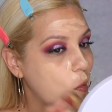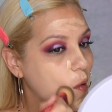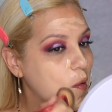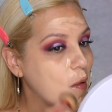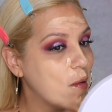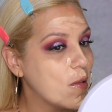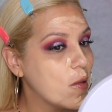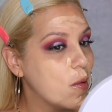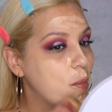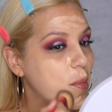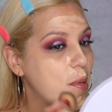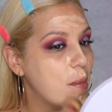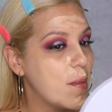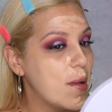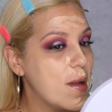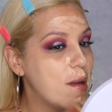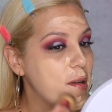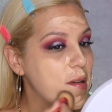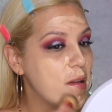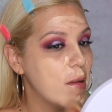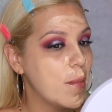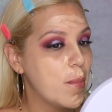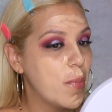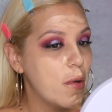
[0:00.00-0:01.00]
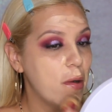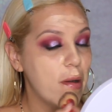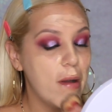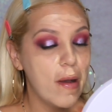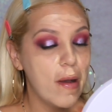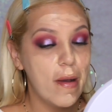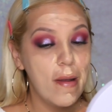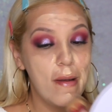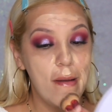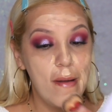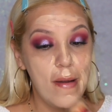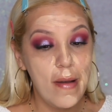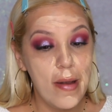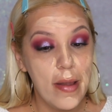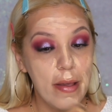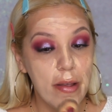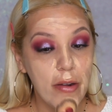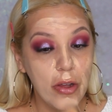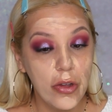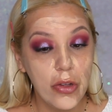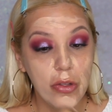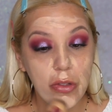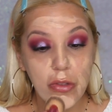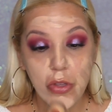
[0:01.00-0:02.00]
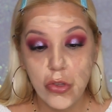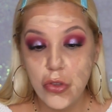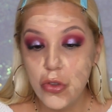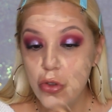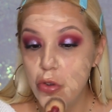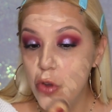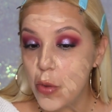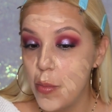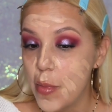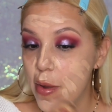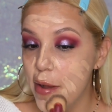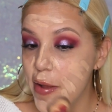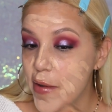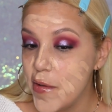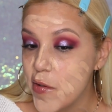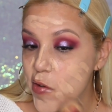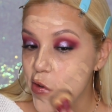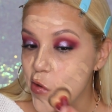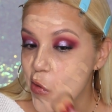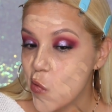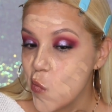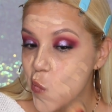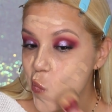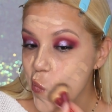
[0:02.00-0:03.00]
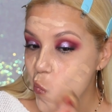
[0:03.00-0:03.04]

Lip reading: Okay, so maybe I did put a little too much.